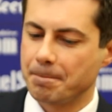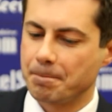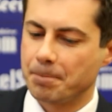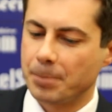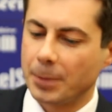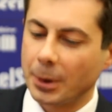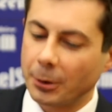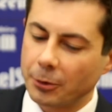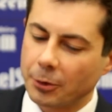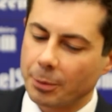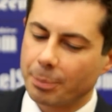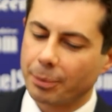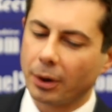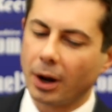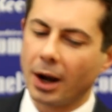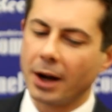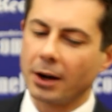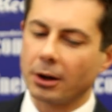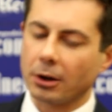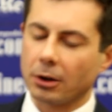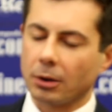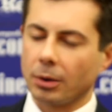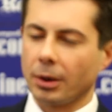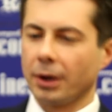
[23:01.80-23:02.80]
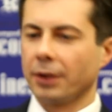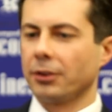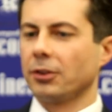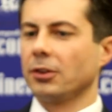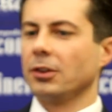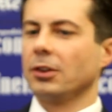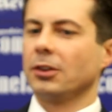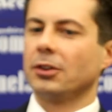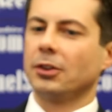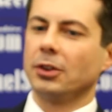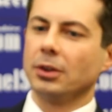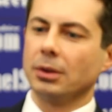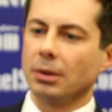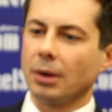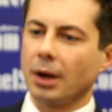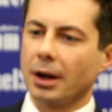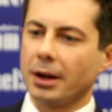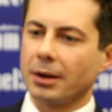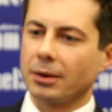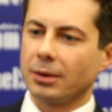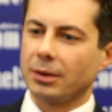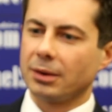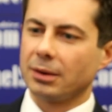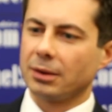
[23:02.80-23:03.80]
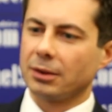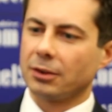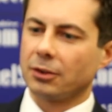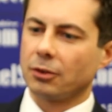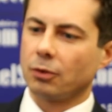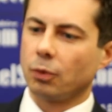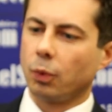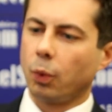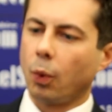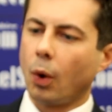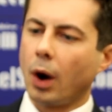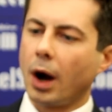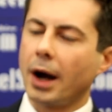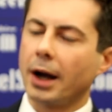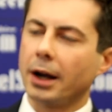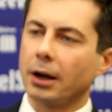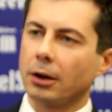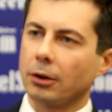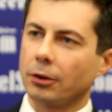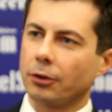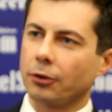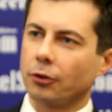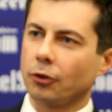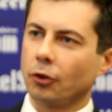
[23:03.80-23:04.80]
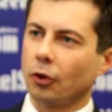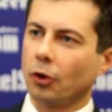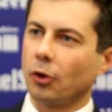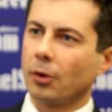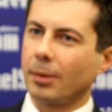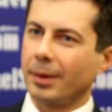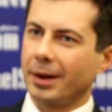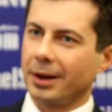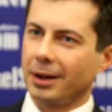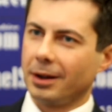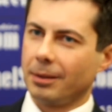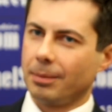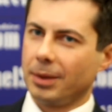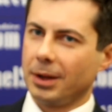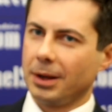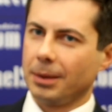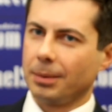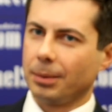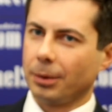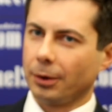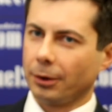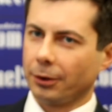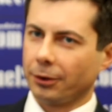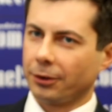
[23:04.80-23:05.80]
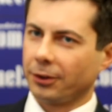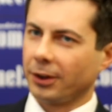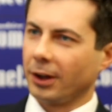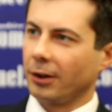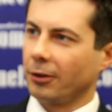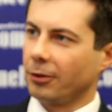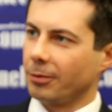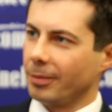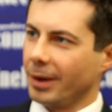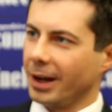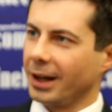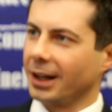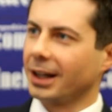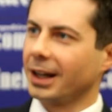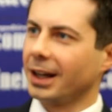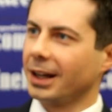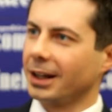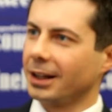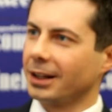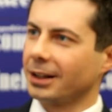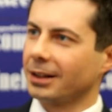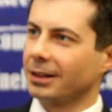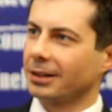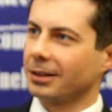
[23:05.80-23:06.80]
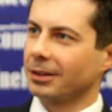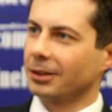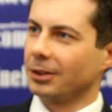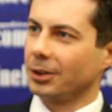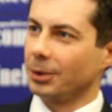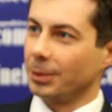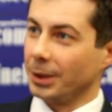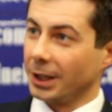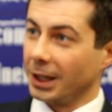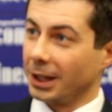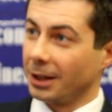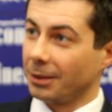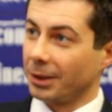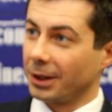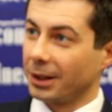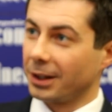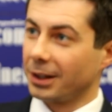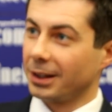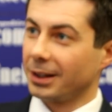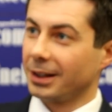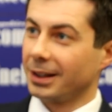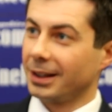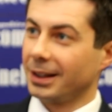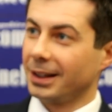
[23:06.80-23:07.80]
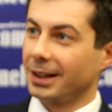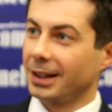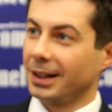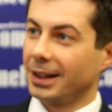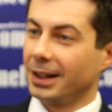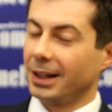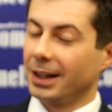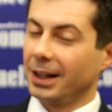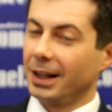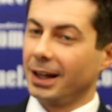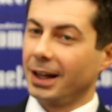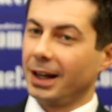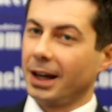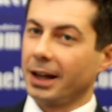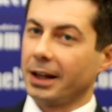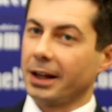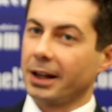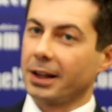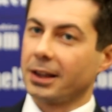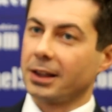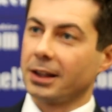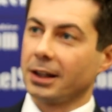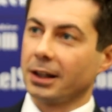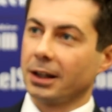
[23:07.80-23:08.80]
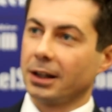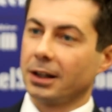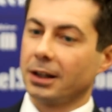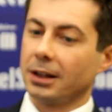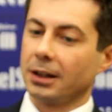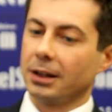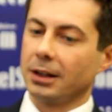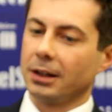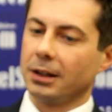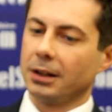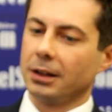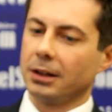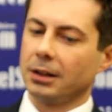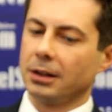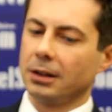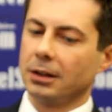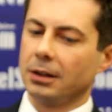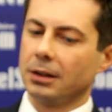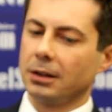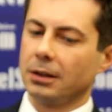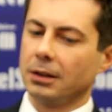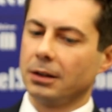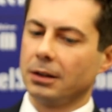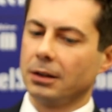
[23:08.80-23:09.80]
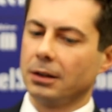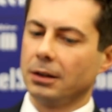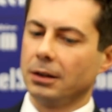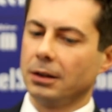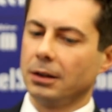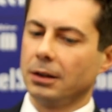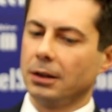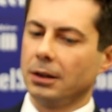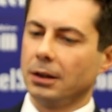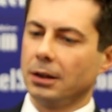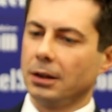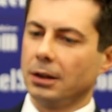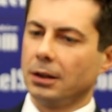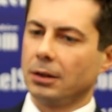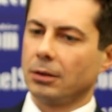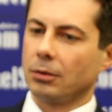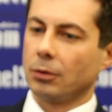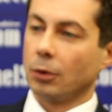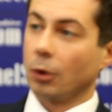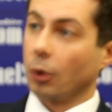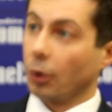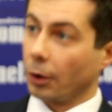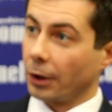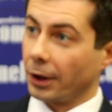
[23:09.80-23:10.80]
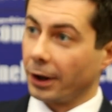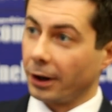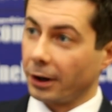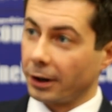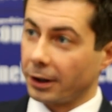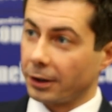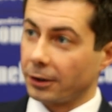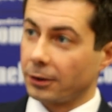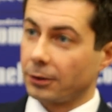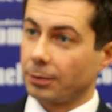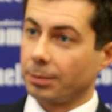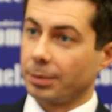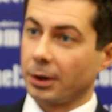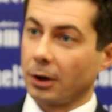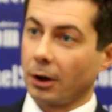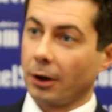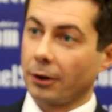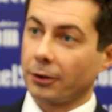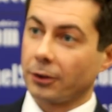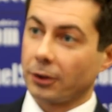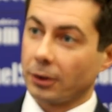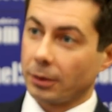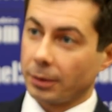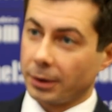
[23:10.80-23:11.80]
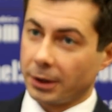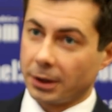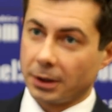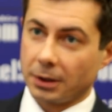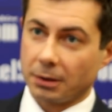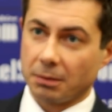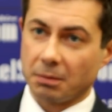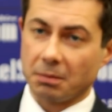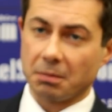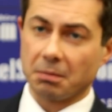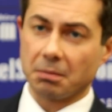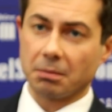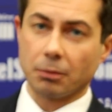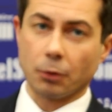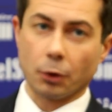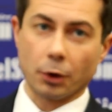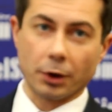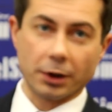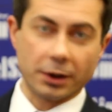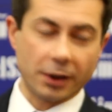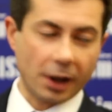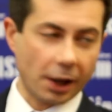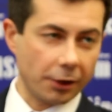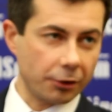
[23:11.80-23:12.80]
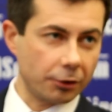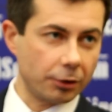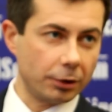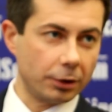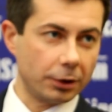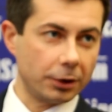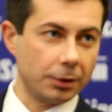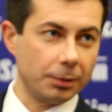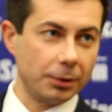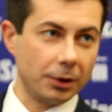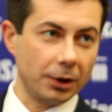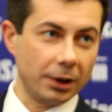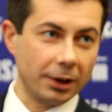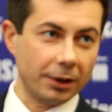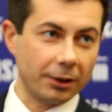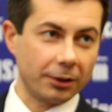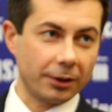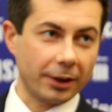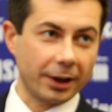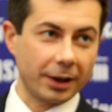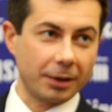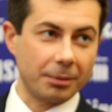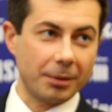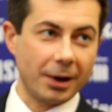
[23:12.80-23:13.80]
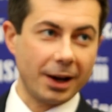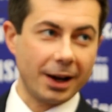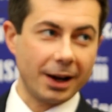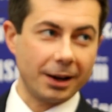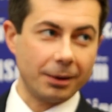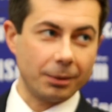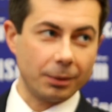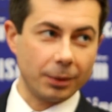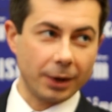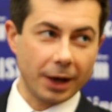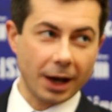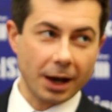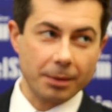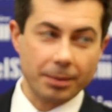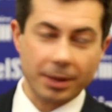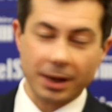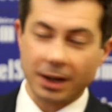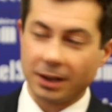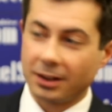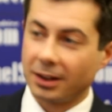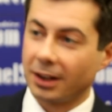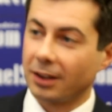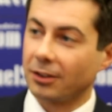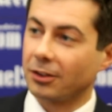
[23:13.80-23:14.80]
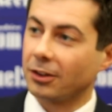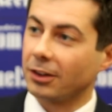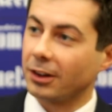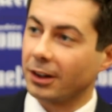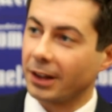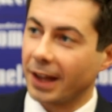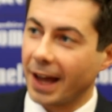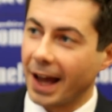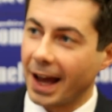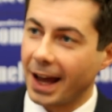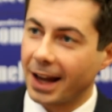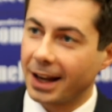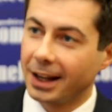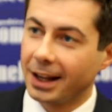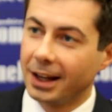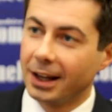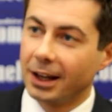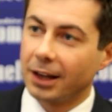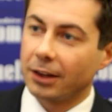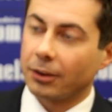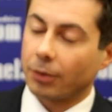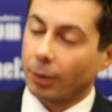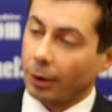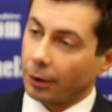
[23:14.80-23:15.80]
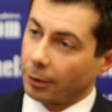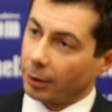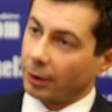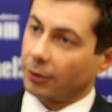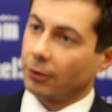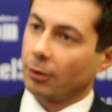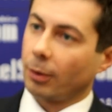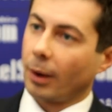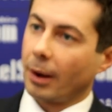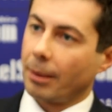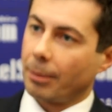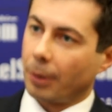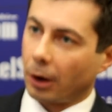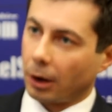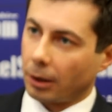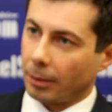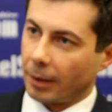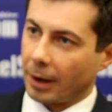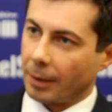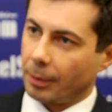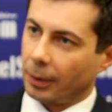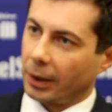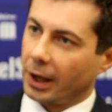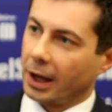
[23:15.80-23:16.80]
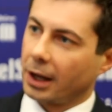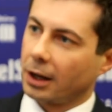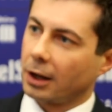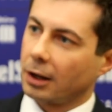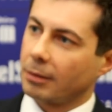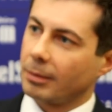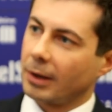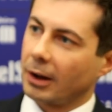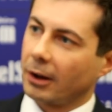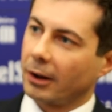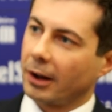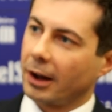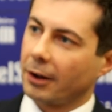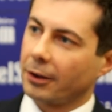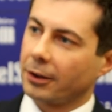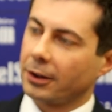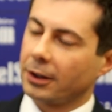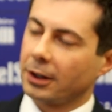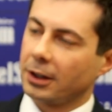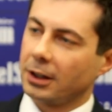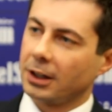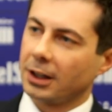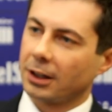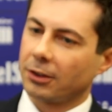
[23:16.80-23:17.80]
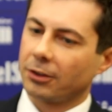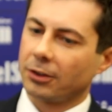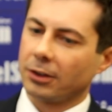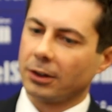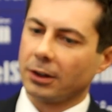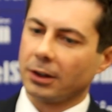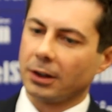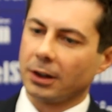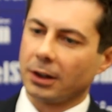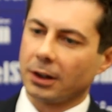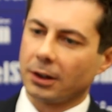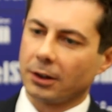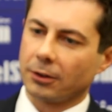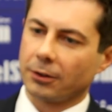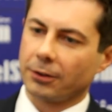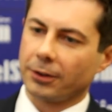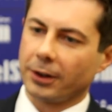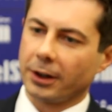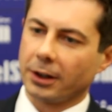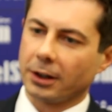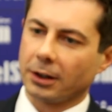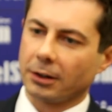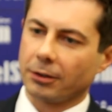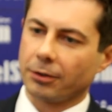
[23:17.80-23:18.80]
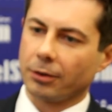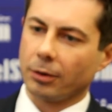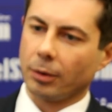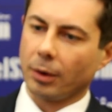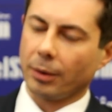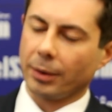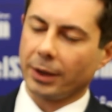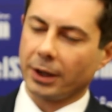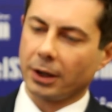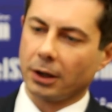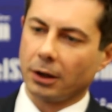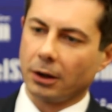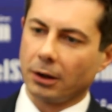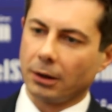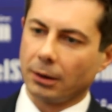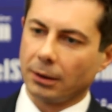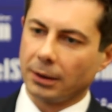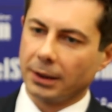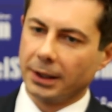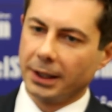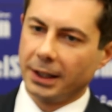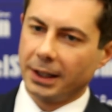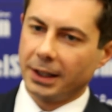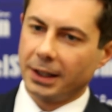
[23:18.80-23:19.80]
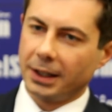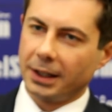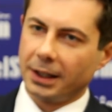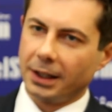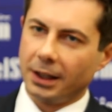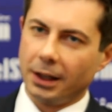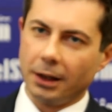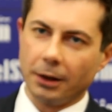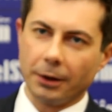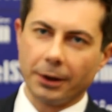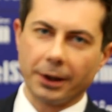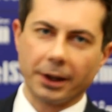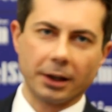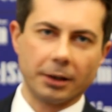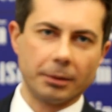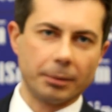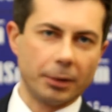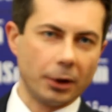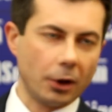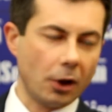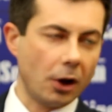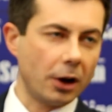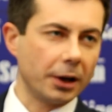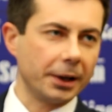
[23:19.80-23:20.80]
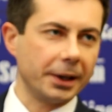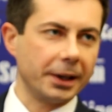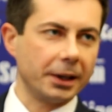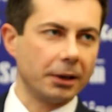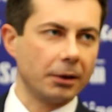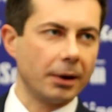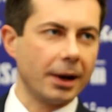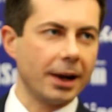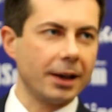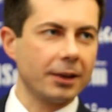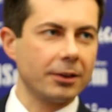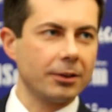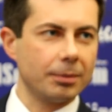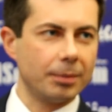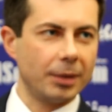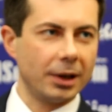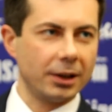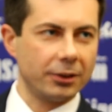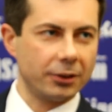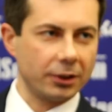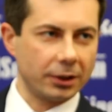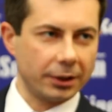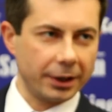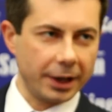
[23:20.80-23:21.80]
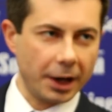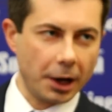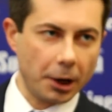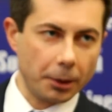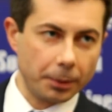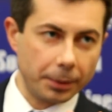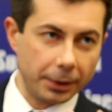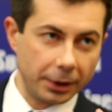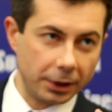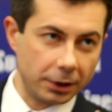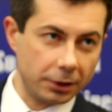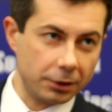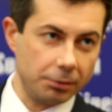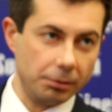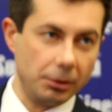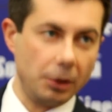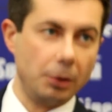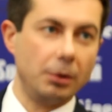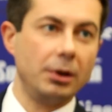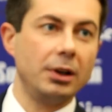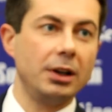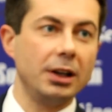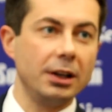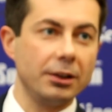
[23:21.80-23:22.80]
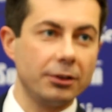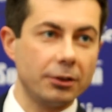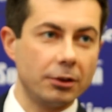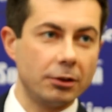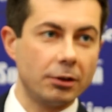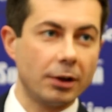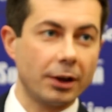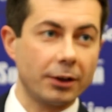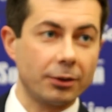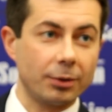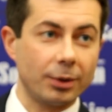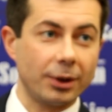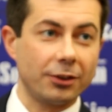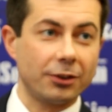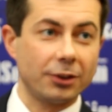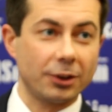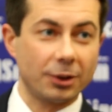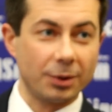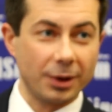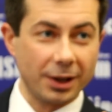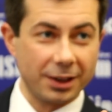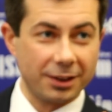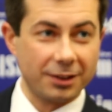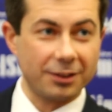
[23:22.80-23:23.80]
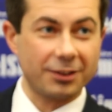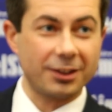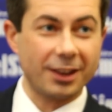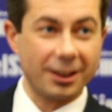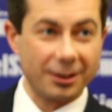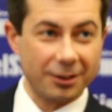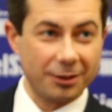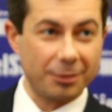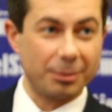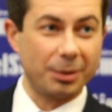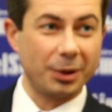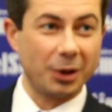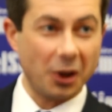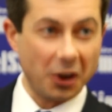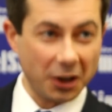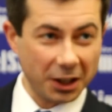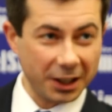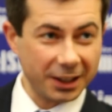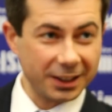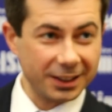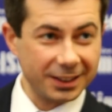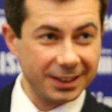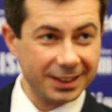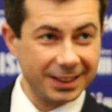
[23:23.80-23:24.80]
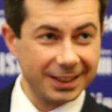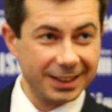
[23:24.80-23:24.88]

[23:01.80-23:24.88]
There's a prior question too, right? Which is, why are so many people self-medicating to begin with? And I think in rural areas, but also in more industrial communities like mine, we got to pay attention to that. It's one of the reasons why part of my plan on mental health and addiction is funding for what we call healing and belonging grants, basically helping communities address ways to create the sense of belonging